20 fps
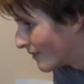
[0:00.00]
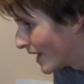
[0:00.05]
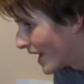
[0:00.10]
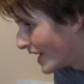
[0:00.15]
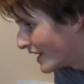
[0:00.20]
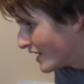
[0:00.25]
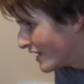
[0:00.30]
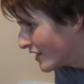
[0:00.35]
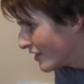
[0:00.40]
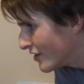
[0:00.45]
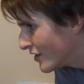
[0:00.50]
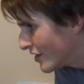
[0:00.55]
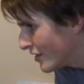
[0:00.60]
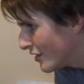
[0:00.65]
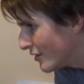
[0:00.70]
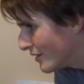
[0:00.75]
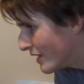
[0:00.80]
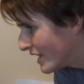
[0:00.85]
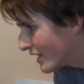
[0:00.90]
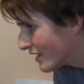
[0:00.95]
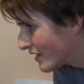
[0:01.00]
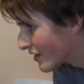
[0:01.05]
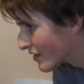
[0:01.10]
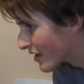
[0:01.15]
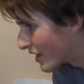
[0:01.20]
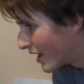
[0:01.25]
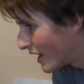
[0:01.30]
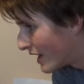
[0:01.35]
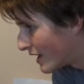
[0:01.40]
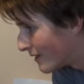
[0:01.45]
And it is a unique
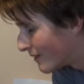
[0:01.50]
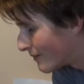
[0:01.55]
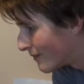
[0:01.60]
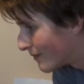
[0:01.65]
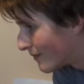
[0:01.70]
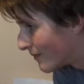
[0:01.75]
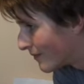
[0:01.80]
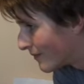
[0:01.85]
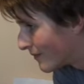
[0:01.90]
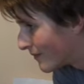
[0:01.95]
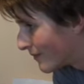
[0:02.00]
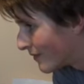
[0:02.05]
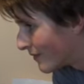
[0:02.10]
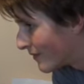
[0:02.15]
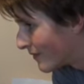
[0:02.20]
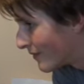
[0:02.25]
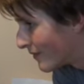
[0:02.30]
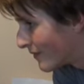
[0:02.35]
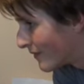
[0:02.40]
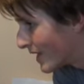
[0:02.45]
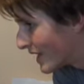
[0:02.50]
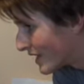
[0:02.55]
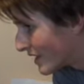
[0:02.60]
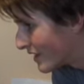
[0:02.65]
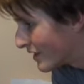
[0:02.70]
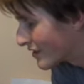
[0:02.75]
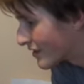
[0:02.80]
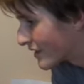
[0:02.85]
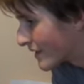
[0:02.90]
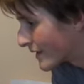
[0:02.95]
design. It
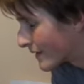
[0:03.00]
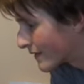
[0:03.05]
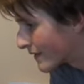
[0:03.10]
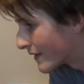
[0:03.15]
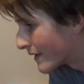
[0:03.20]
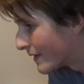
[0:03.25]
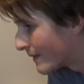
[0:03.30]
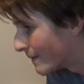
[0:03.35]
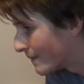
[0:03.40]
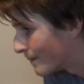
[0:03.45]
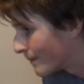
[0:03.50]
is different.